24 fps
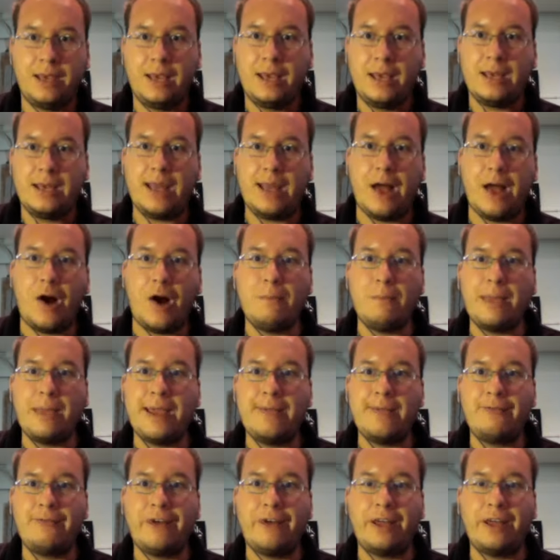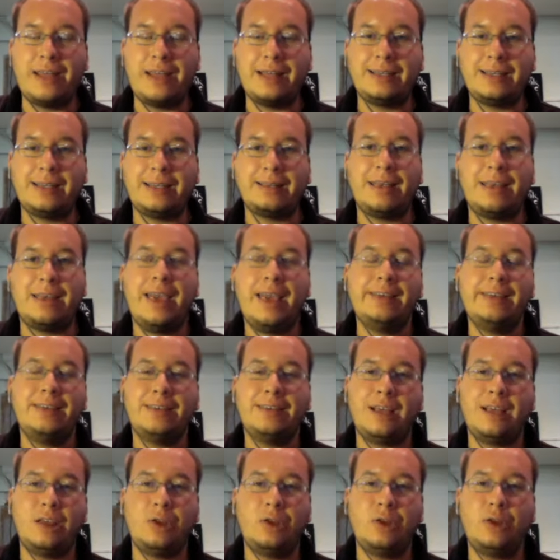Now, I may find that's not the case as I
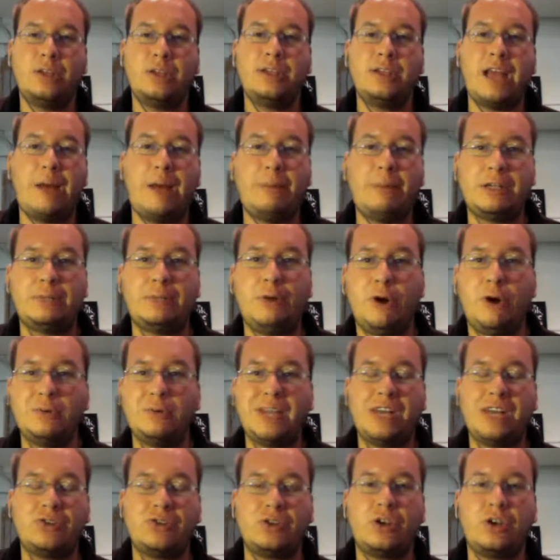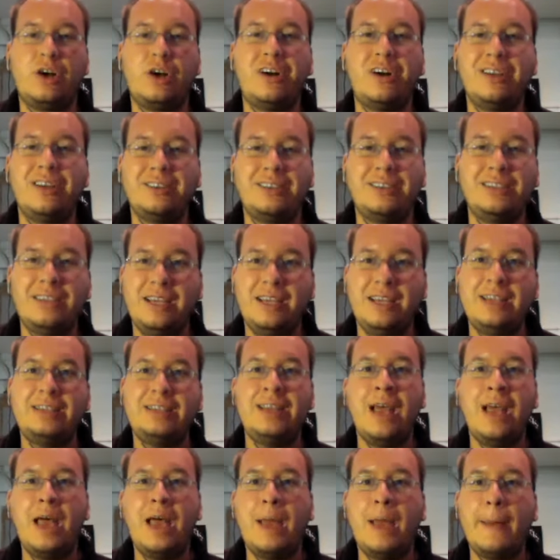look into how much bulbs actually cost these days,
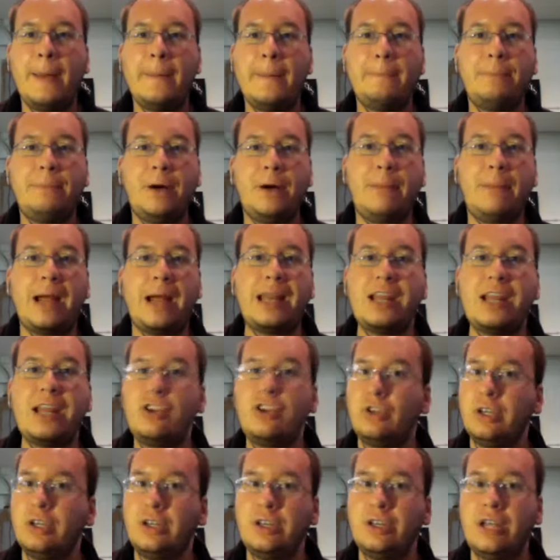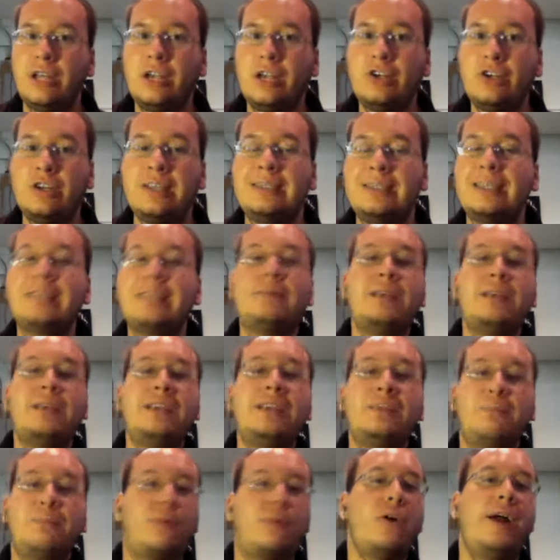but my initial inclination is this is
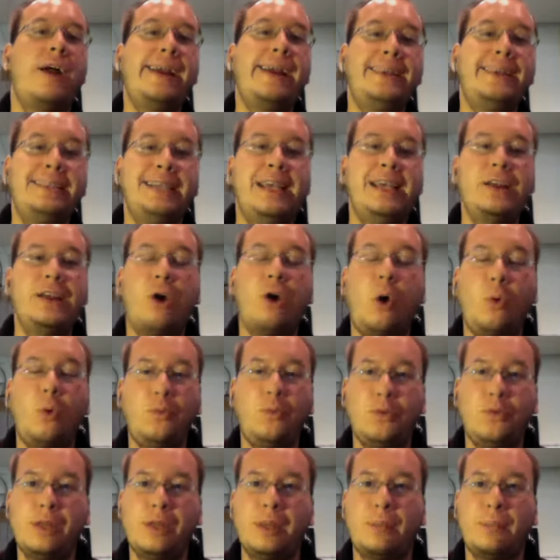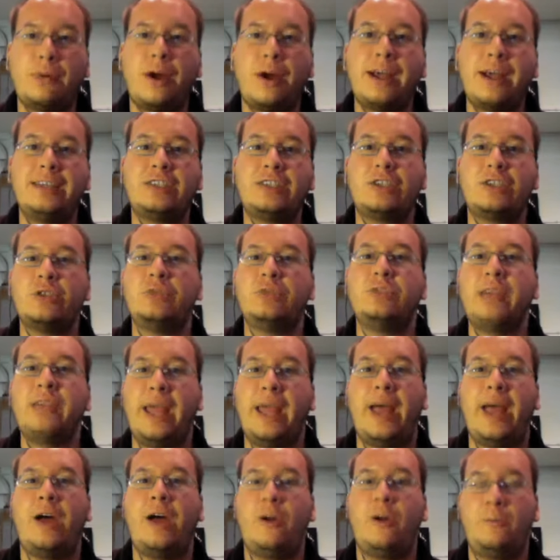pricey and hopefully the price goes
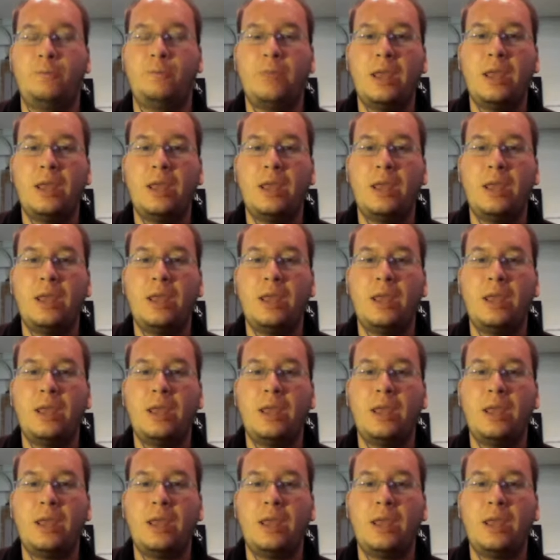down.